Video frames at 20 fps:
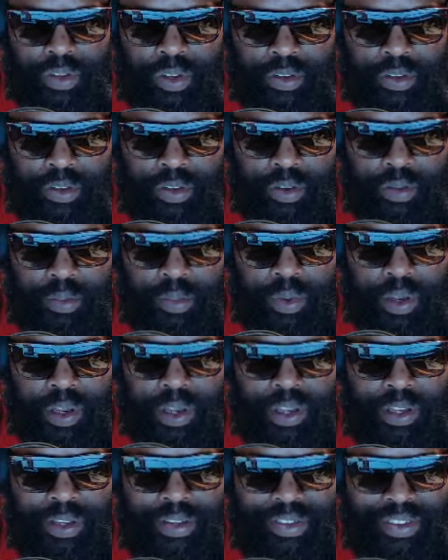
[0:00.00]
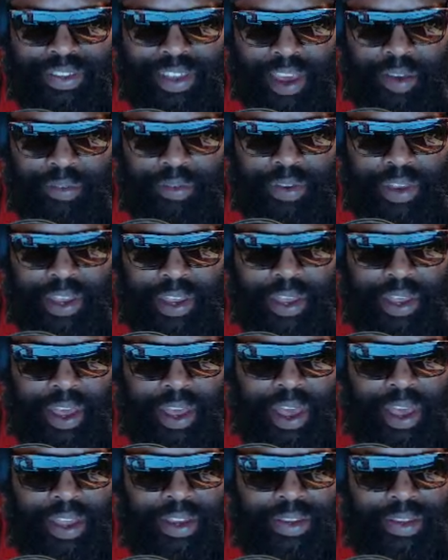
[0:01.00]
system, safety
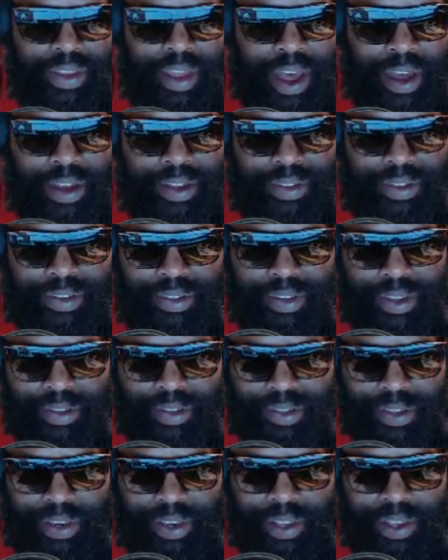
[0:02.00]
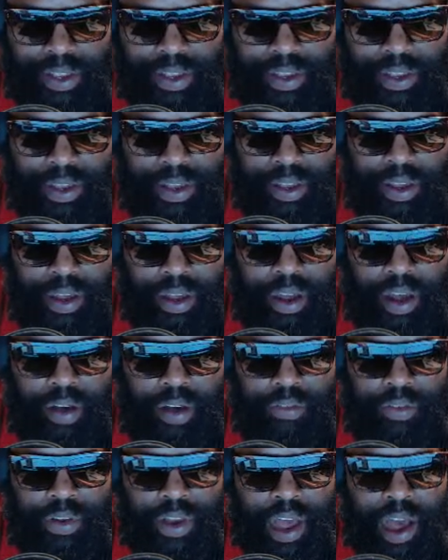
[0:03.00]
and toxicity
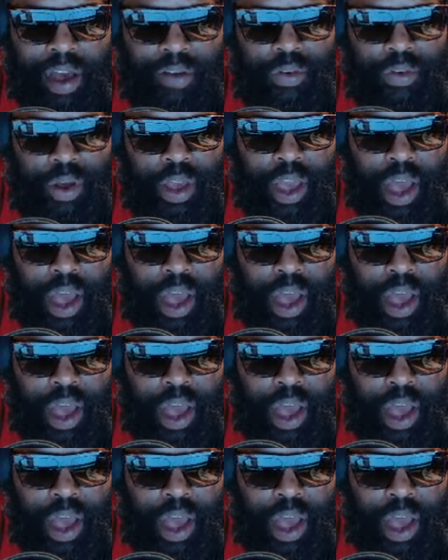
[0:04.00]
of novel